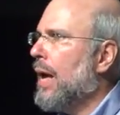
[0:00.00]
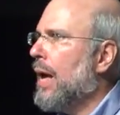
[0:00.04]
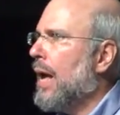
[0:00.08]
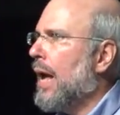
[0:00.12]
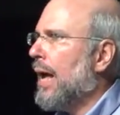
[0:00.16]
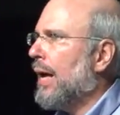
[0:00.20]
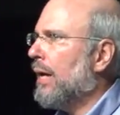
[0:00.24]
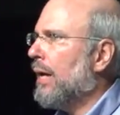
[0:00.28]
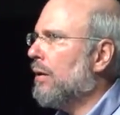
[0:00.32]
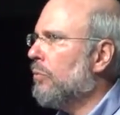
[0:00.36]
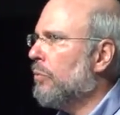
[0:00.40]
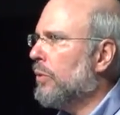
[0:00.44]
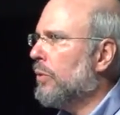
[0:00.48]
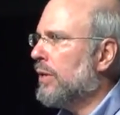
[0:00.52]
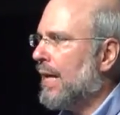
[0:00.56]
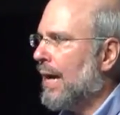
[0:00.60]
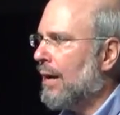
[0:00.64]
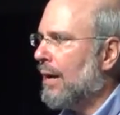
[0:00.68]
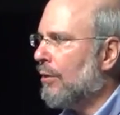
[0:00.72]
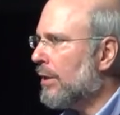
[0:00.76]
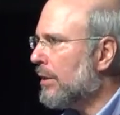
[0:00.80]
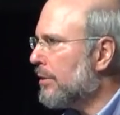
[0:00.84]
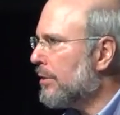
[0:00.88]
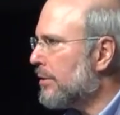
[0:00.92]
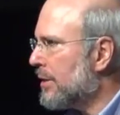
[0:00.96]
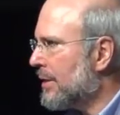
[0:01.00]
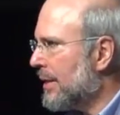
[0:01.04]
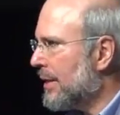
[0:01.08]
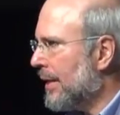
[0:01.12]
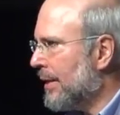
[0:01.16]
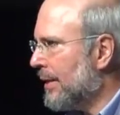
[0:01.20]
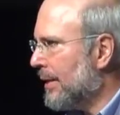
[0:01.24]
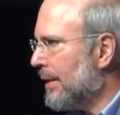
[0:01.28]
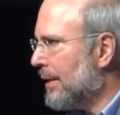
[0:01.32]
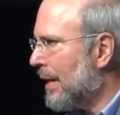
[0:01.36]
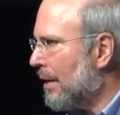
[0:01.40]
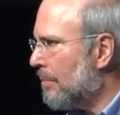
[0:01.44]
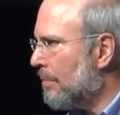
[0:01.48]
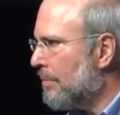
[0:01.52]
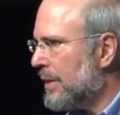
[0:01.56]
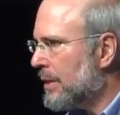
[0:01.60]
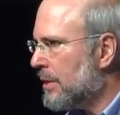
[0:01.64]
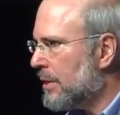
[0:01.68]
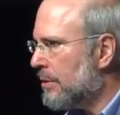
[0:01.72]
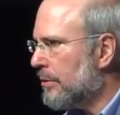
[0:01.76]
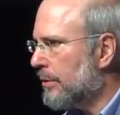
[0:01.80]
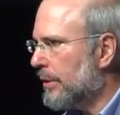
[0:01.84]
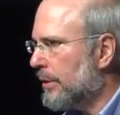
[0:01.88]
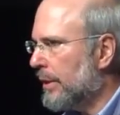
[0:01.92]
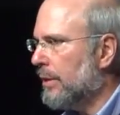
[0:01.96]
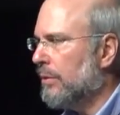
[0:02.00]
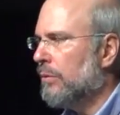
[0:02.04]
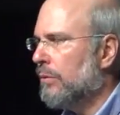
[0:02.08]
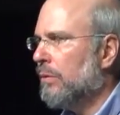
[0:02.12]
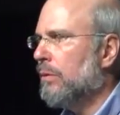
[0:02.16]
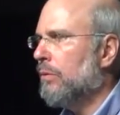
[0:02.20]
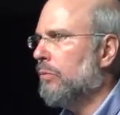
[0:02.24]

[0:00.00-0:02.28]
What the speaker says: And without understanding that mystery,